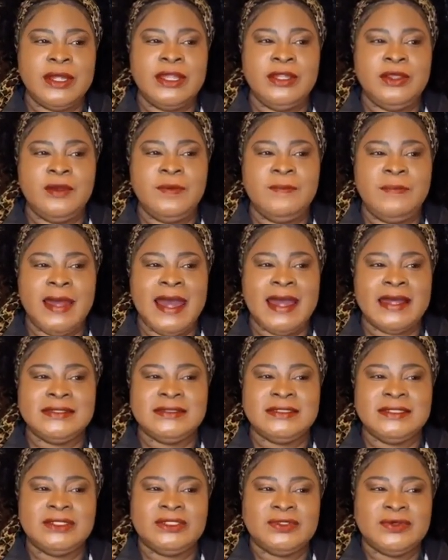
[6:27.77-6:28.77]
your best
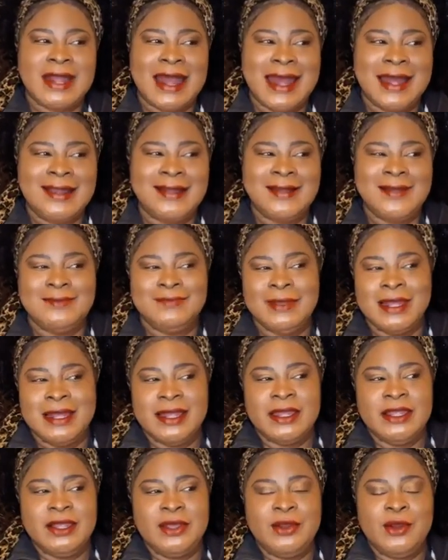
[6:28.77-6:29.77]
to try to
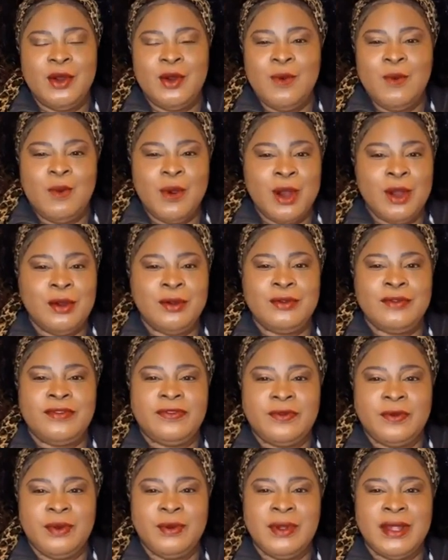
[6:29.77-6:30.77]
work
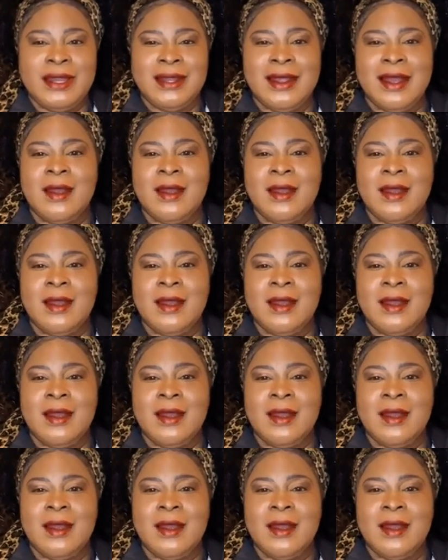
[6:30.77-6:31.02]
through it.